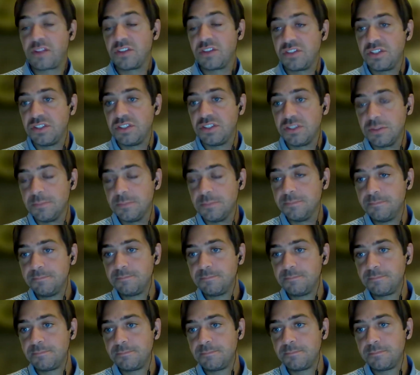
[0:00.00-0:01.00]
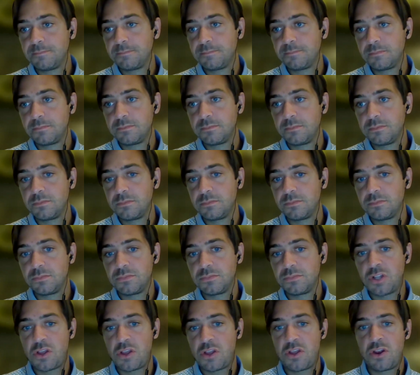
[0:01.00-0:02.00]
break the system.
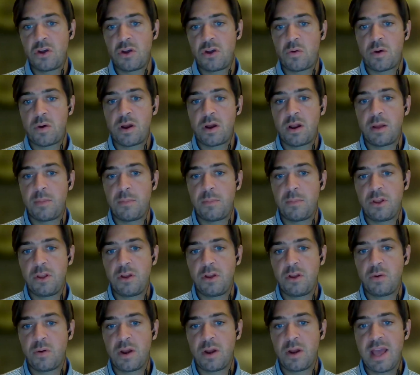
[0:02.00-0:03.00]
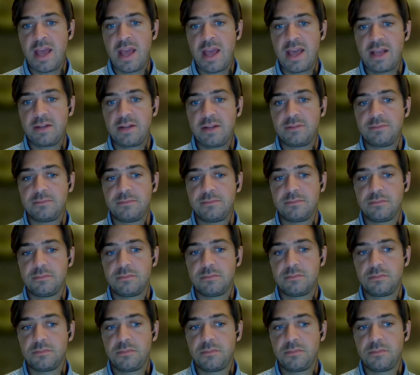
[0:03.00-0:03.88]
So you don't want to add